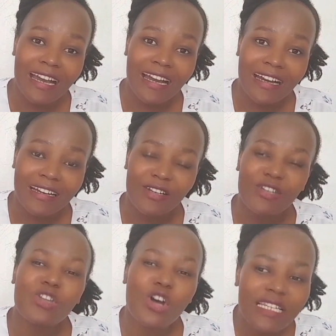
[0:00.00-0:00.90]

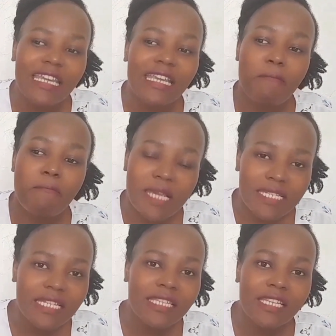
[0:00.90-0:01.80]
not like
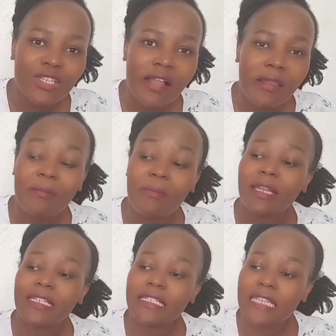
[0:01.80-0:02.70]
beating the child,
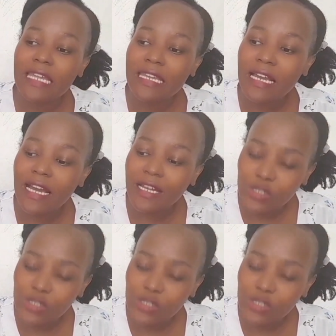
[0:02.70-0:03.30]
but telling her,